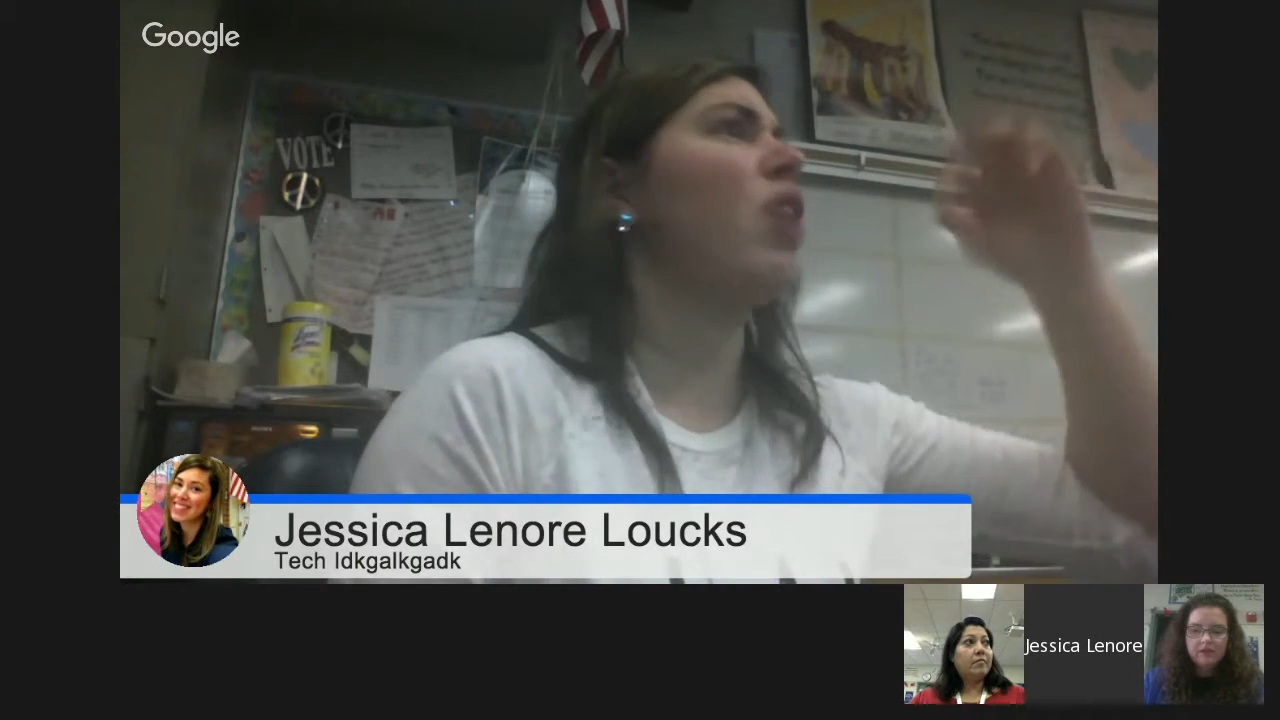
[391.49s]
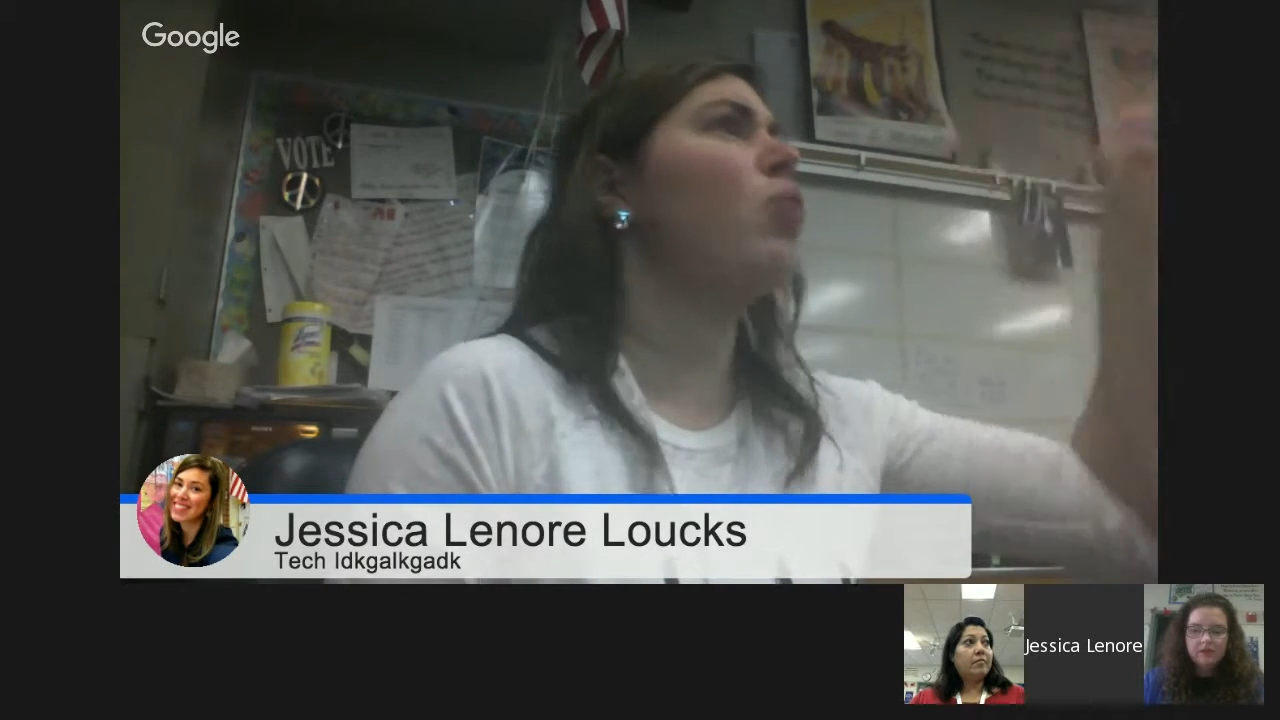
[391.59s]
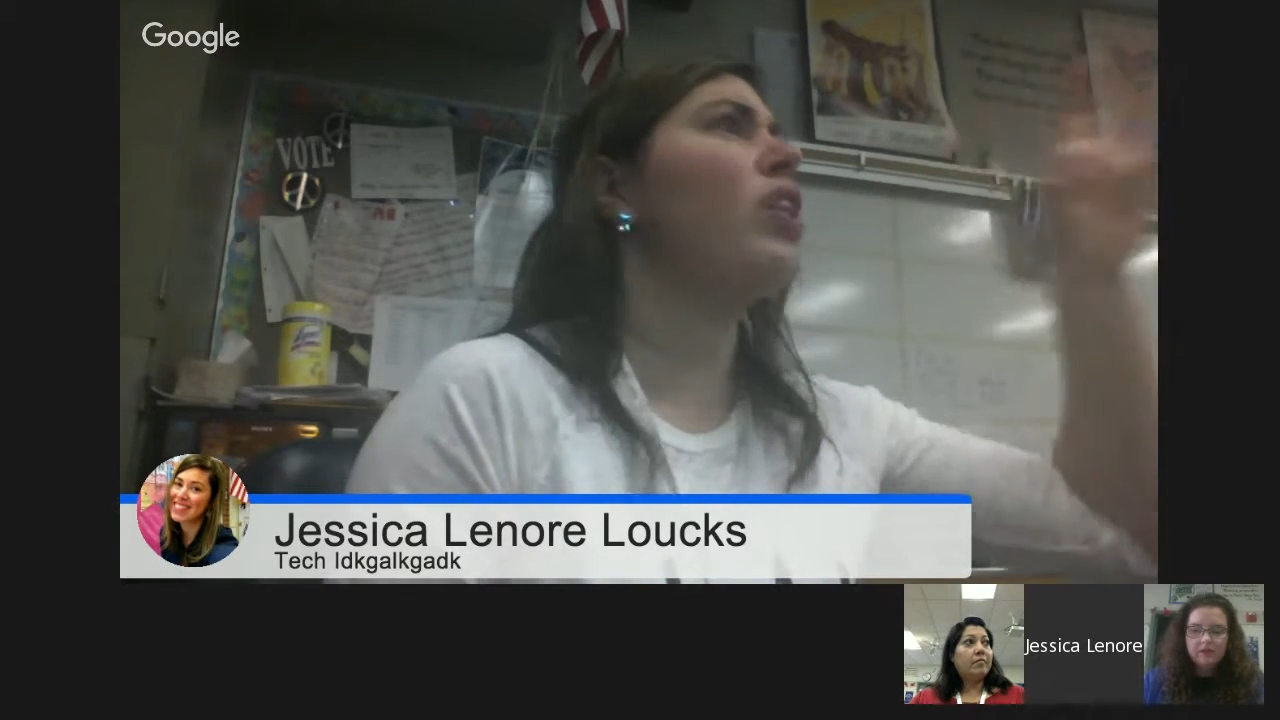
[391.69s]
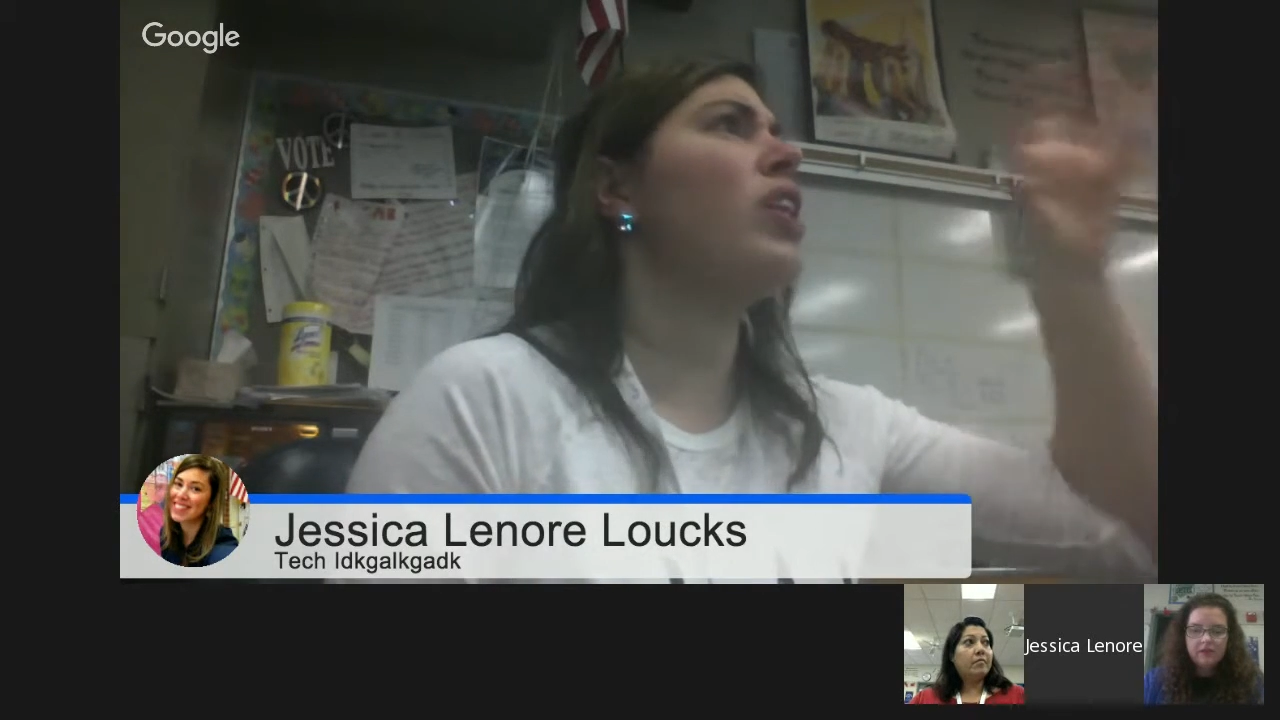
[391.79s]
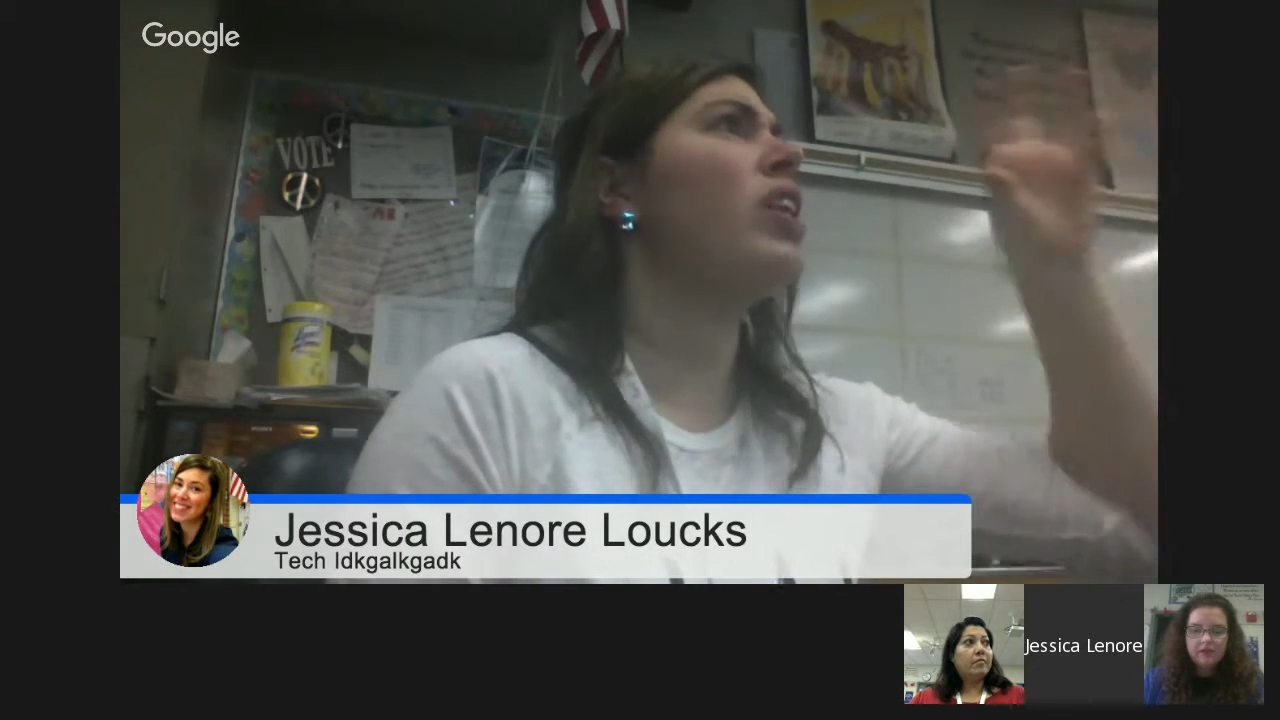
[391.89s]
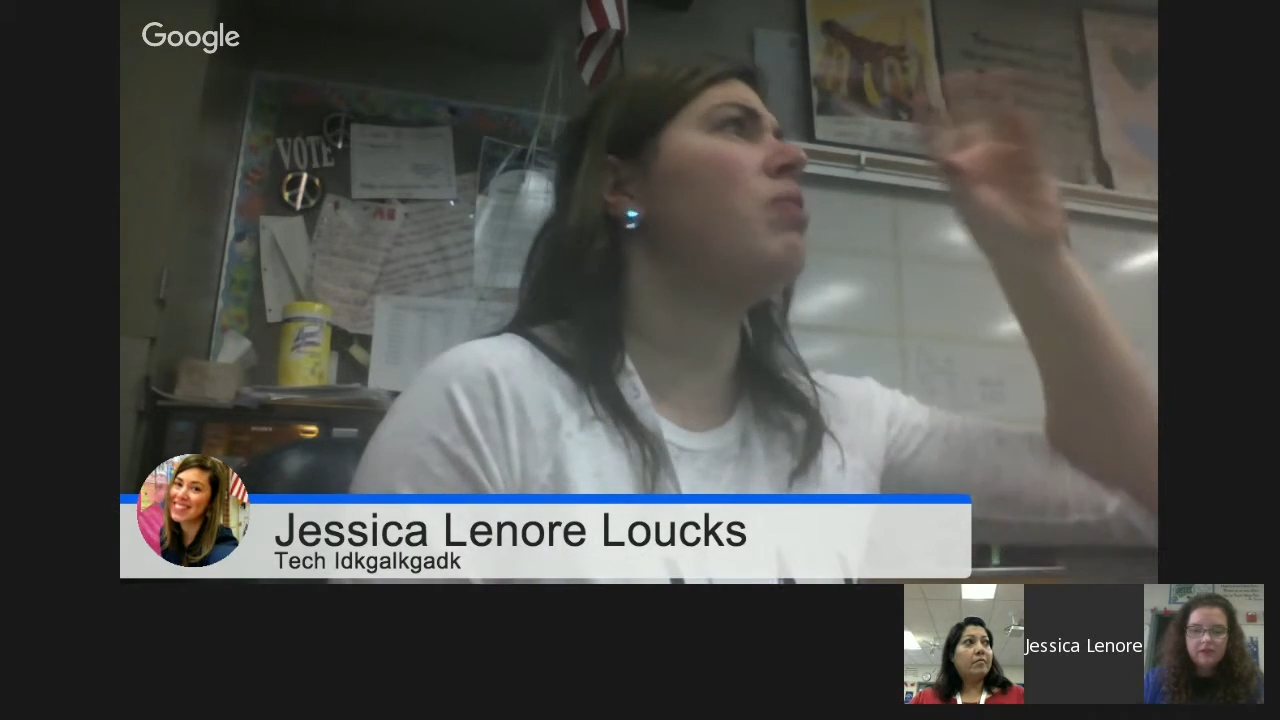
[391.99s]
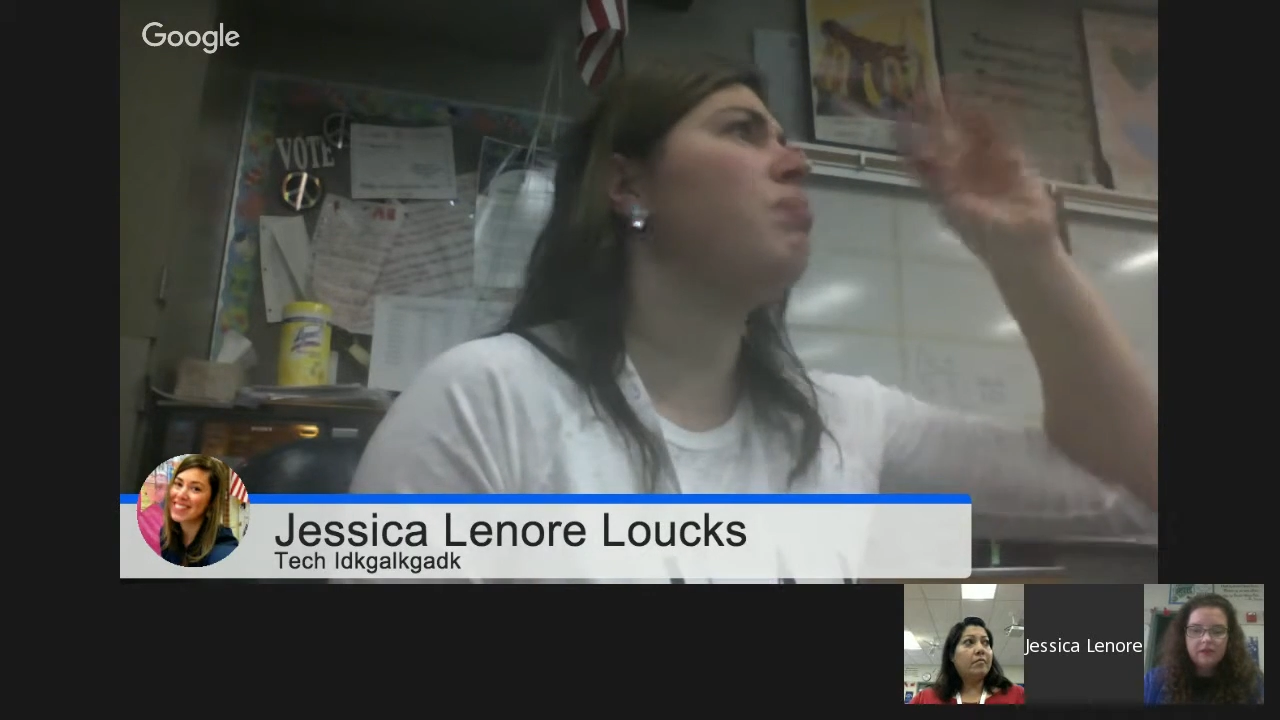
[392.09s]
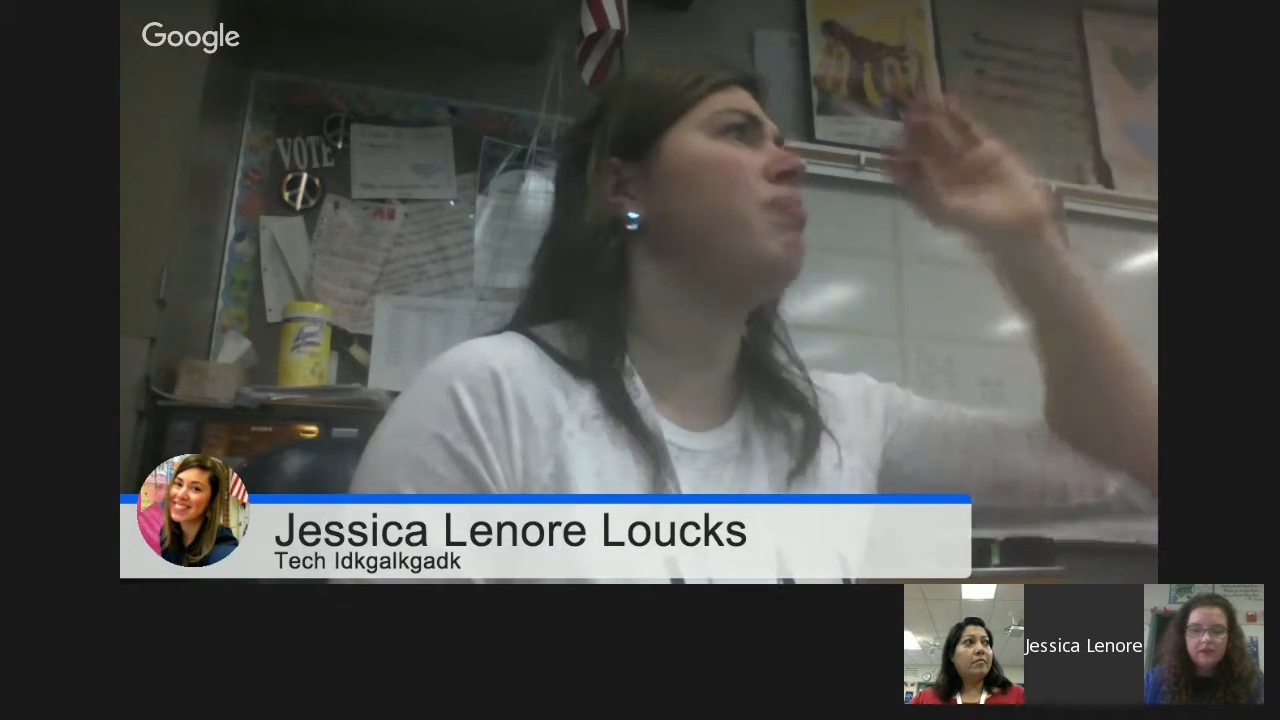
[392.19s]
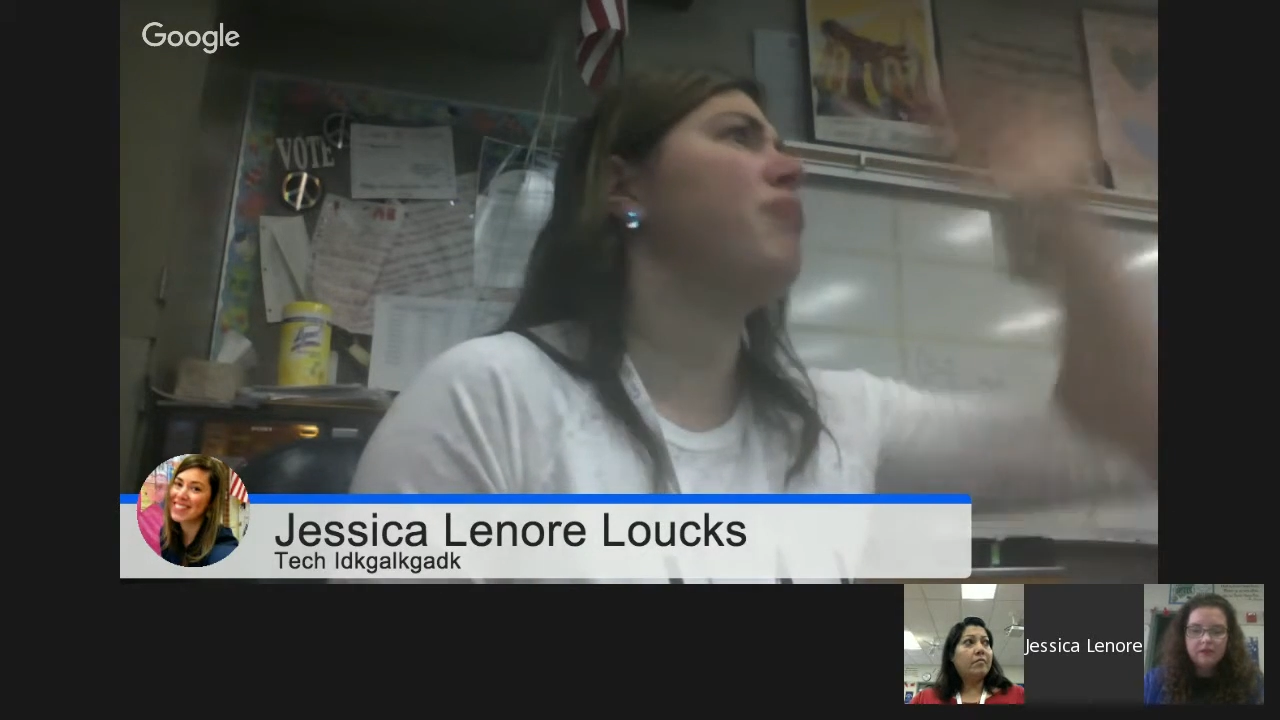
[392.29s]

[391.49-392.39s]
a really